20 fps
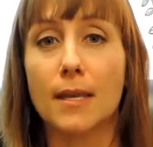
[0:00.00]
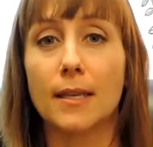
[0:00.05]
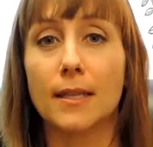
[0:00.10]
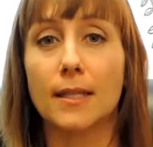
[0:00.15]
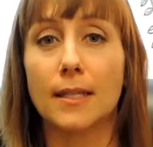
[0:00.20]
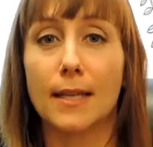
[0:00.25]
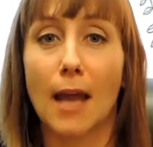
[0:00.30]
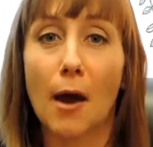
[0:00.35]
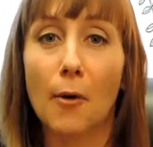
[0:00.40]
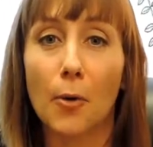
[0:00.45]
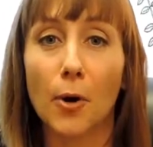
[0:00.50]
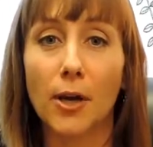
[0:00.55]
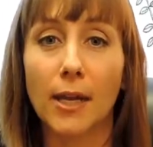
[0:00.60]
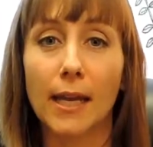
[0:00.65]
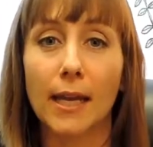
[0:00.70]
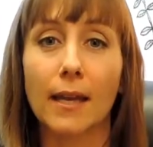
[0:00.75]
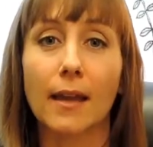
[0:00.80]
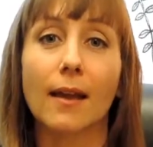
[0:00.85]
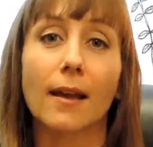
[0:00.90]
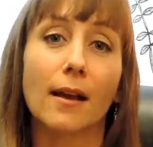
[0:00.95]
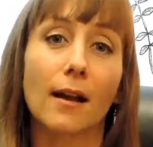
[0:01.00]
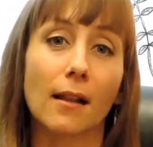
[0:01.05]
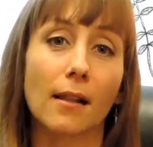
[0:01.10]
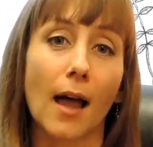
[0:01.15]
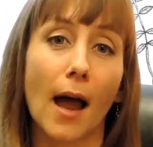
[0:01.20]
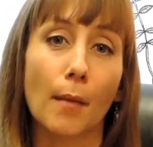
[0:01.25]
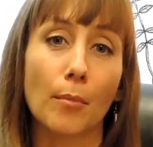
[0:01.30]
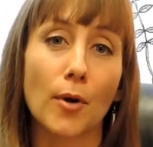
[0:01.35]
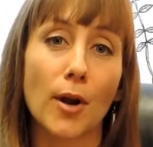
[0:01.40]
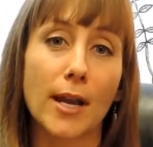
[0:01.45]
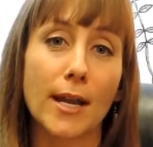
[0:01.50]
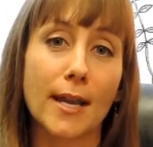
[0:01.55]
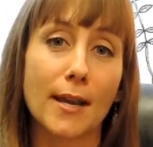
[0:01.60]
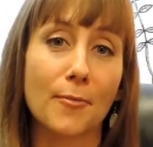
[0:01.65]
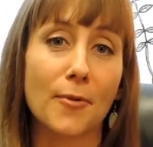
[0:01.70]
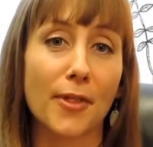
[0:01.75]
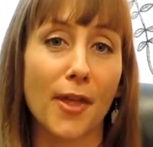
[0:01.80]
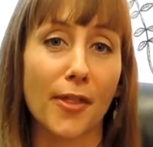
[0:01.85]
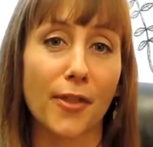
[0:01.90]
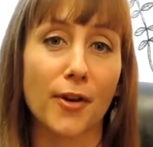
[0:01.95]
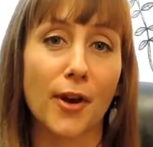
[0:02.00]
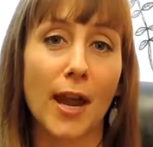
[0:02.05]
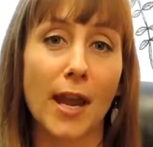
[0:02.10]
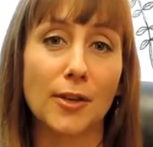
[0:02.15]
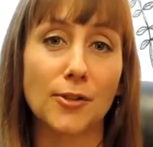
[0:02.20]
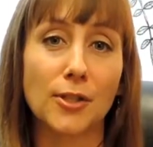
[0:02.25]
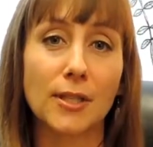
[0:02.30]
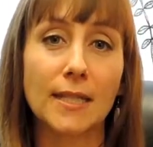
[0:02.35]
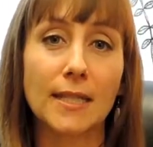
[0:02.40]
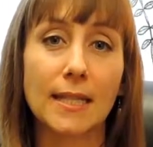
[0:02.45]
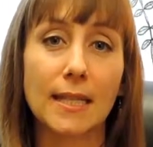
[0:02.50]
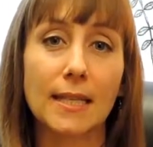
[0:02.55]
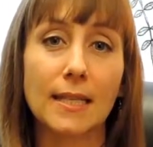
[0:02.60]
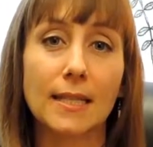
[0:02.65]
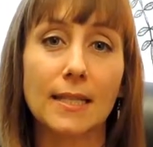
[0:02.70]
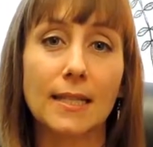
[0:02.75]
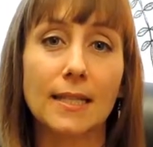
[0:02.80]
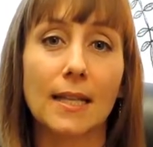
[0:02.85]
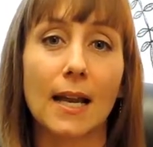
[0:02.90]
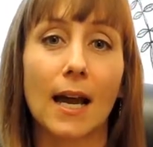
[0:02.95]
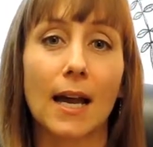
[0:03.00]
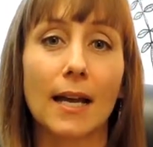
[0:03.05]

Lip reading: is networking and collaborating with other agencies.